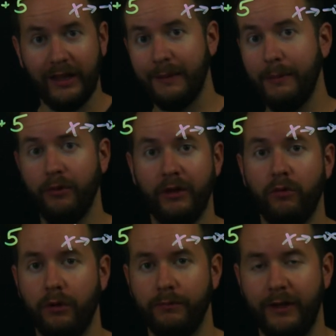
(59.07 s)
A lot of people think,
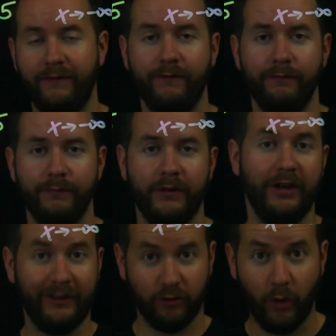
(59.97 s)
well, if you
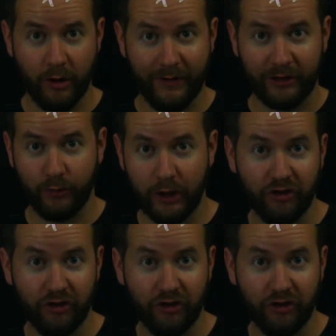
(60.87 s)
take the square root of x squared,